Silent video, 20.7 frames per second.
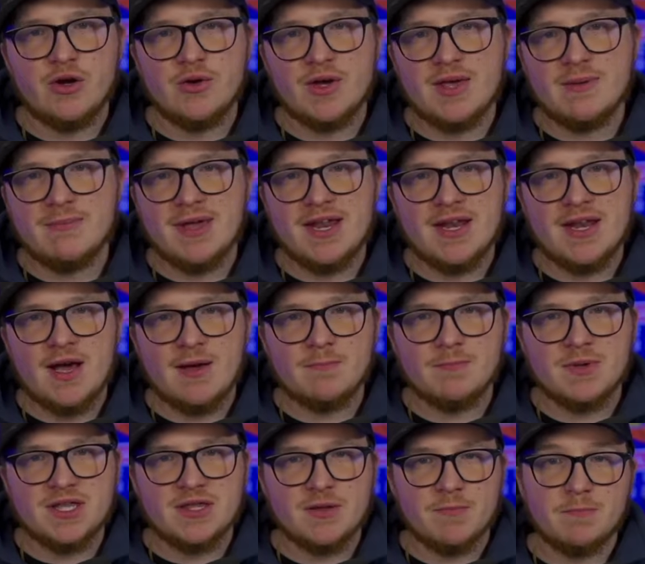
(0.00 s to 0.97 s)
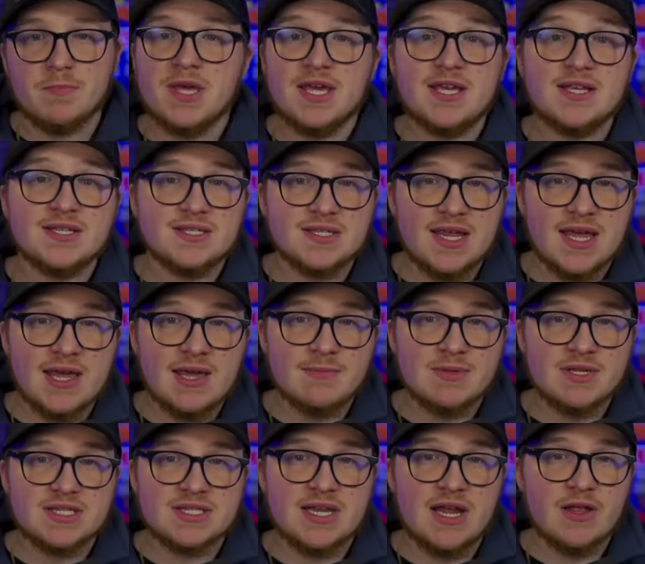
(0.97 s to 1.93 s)
it may not be the biggest
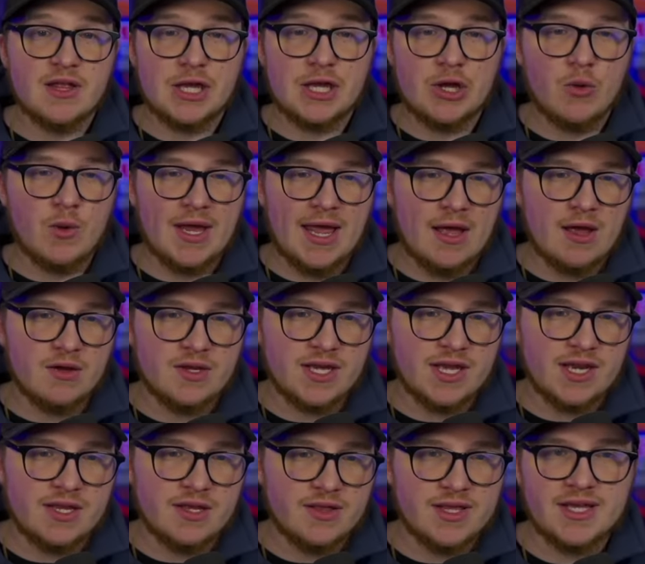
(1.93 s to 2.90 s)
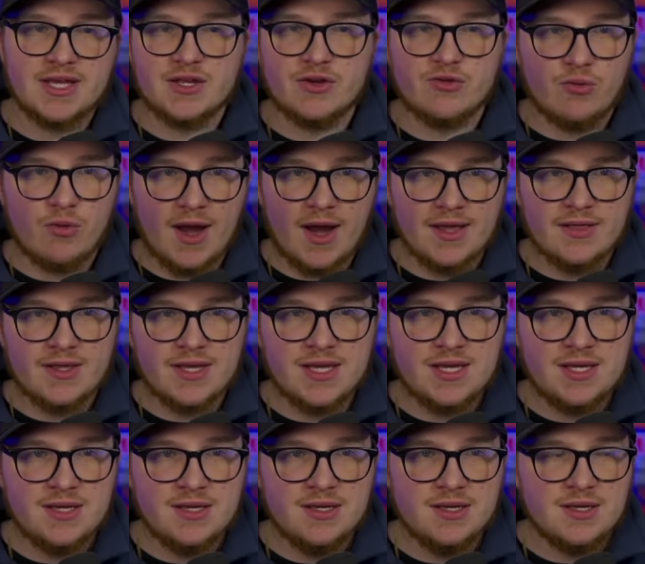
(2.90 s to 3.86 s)
name. It's not like going out and getting Lincoln
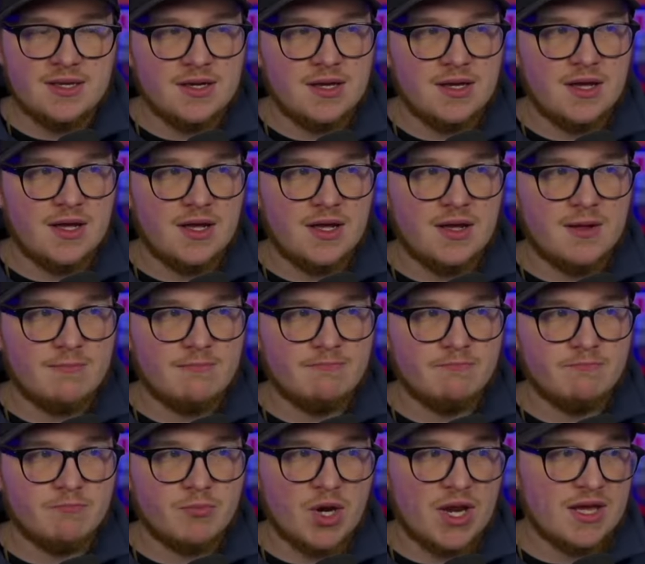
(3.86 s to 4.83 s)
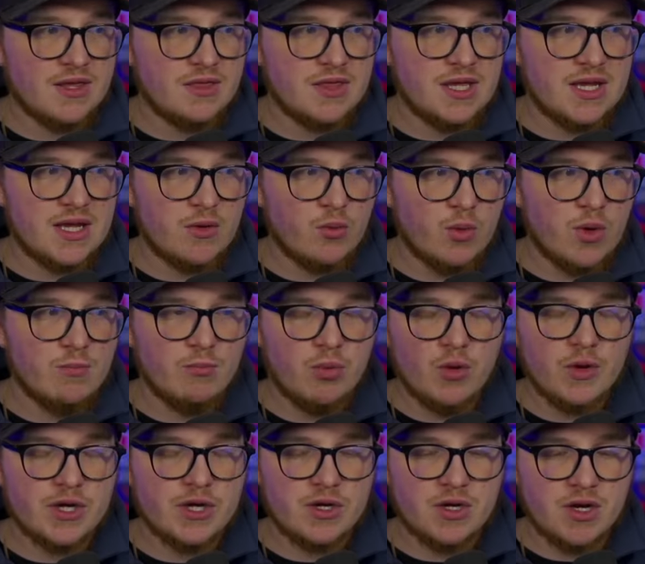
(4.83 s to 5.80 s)
Riley. But I think at one
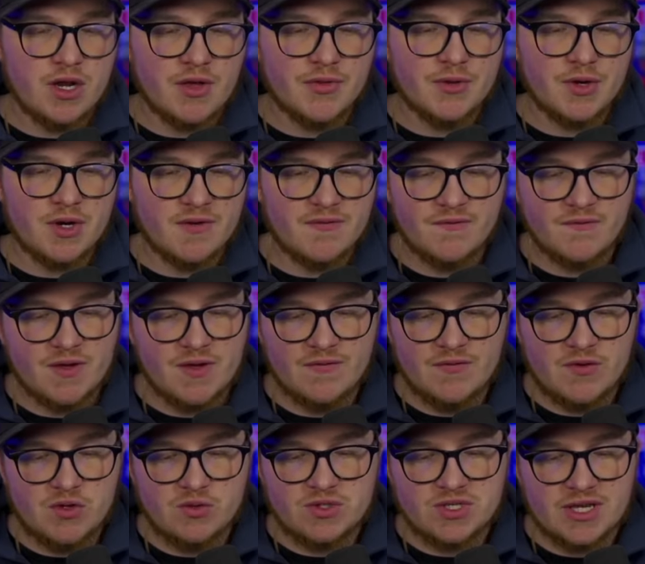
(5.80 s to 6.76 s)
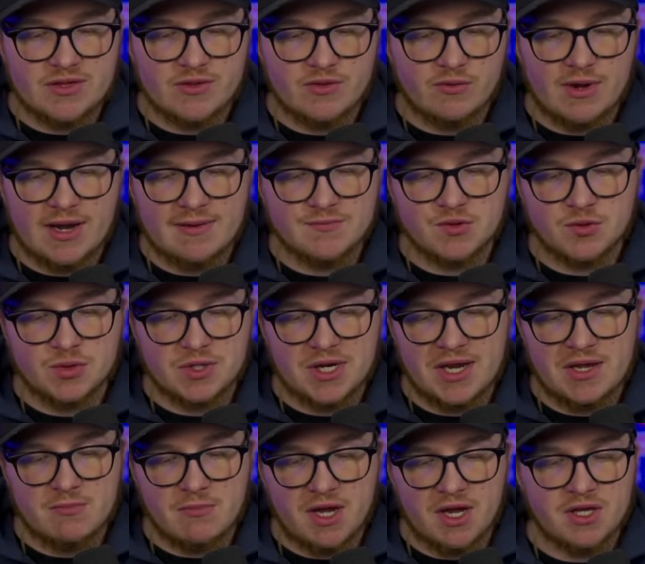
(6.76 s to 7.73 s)
point or another, if you said the Rams were
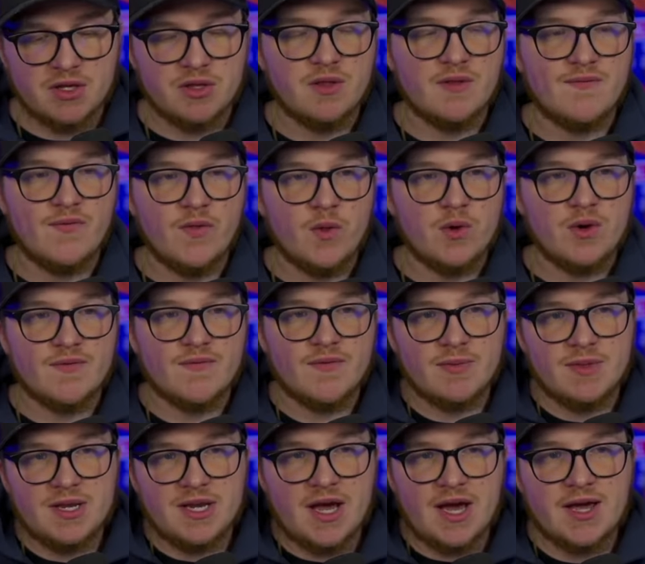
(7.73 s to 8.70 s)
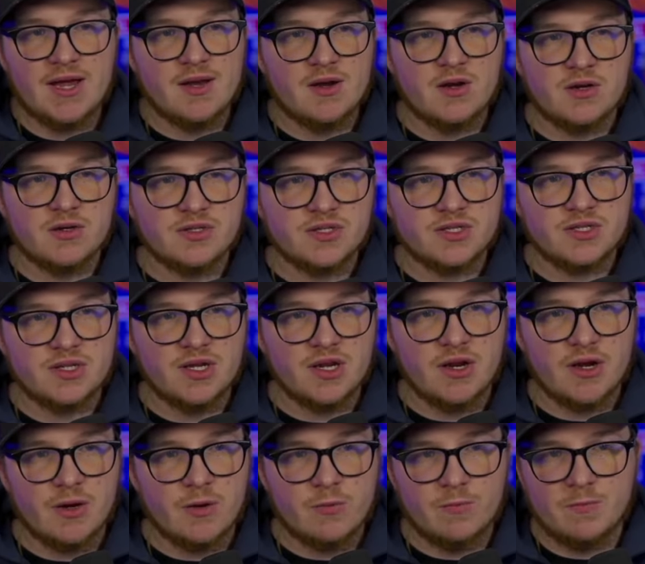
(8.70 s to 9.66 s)
getting Mike LaFleur from the Niners, you
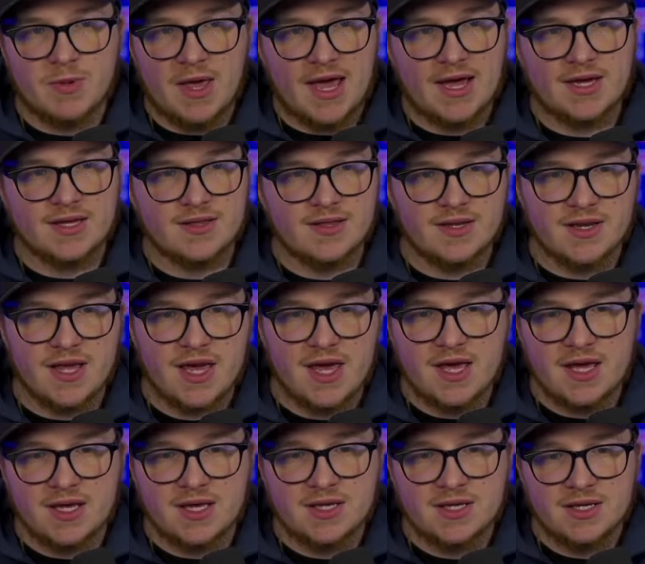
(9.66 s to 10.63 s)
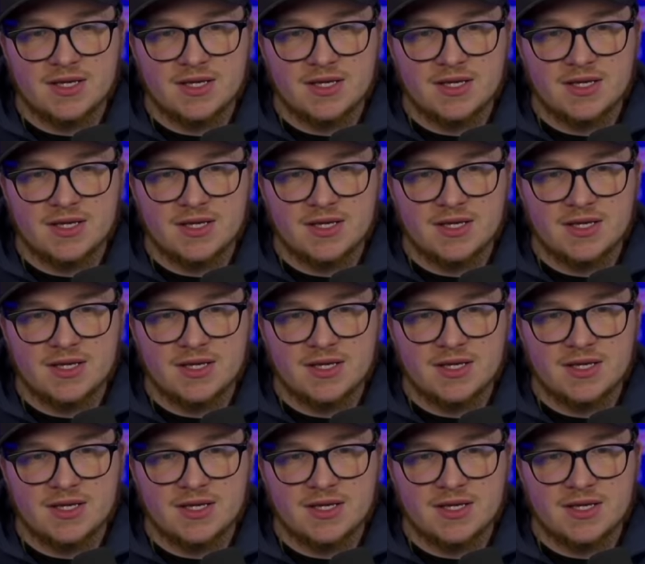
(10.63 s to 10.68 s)
know, back in the day,